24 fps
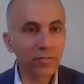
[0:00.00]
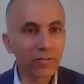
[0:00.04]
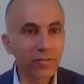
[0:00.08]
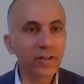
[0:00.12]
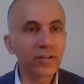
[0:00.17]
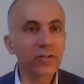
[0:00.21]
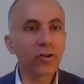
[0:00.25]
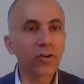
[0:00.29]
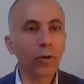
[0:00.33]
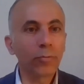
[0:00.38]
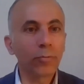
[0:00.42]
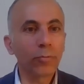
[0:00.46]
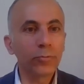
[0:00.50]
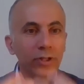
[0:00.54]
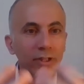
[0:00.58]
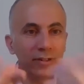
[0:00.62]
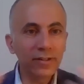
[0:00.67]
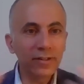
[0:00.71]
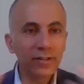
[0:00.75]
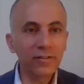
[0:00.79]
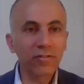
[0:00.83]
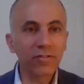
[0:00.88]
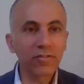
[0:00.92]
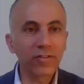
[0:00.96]
different
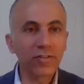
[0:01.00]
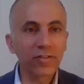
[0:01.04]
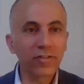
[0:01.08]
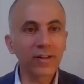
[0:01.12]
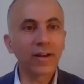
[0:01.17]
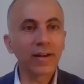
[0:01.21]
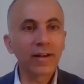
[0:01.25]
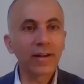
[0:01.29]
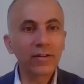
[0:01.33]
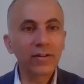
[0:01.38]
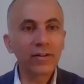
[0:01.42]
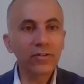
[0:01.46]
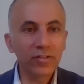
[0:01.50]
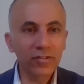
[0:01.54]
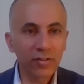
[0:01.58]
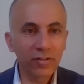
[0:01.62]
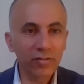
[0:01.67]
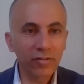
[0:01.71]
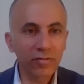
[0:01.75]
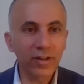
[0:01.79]
communities, different religions,